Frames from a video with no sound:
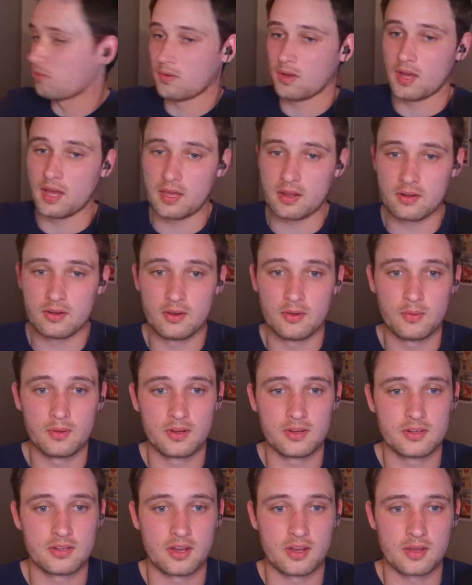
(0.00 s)
I don't know what
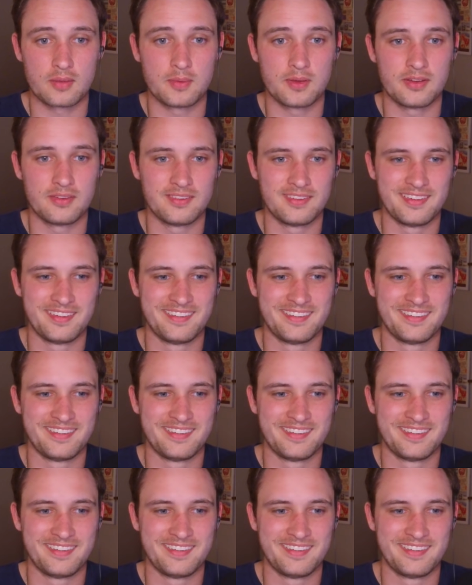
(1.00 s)
you're talking about.